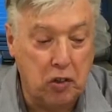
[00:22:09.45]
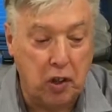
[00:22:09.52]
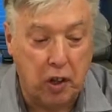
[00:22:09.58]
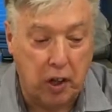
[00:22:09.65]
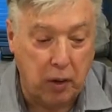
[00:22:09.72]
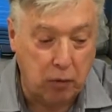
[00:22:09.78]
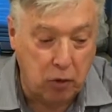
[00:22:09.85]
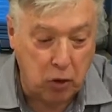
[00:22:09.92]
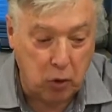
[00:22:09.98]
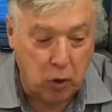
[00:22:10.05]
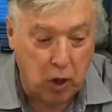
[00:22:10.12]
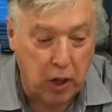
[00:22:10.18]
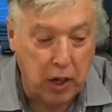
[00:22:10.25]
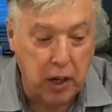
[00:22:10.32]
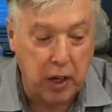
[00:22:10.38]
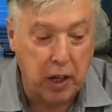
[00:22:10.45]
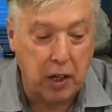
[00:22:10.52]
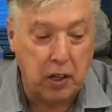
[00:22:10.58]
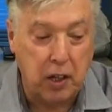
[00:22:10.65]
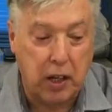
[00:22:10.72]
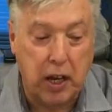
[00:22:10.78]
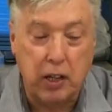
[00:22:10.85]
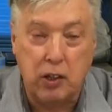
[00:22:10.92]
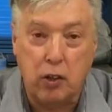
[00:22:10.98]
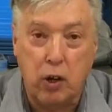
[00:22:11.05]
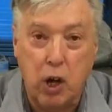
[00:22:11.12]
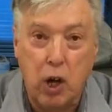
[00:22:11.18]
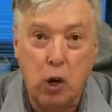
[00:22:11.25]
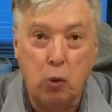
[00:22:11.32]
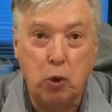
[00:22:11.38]
It gives you a clear indicator
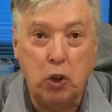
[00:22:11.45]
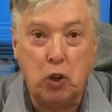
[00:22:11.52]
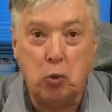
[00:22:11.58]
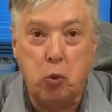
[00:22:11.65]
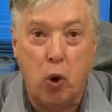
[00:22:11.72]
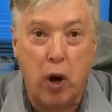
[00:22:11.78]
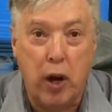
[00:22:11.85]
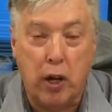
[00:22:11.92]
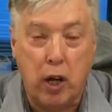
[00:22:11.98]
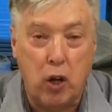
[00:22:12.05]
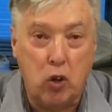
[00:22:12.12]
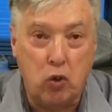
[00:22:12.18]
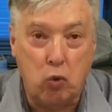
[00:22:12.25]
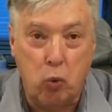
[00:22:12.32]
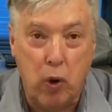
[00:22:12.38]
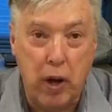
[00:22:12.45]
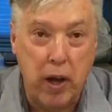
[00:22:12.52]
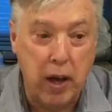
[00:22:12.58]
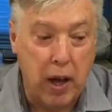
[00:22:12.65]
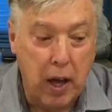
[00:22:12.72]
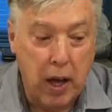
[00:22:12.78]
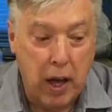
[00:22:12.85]
which wire goes where,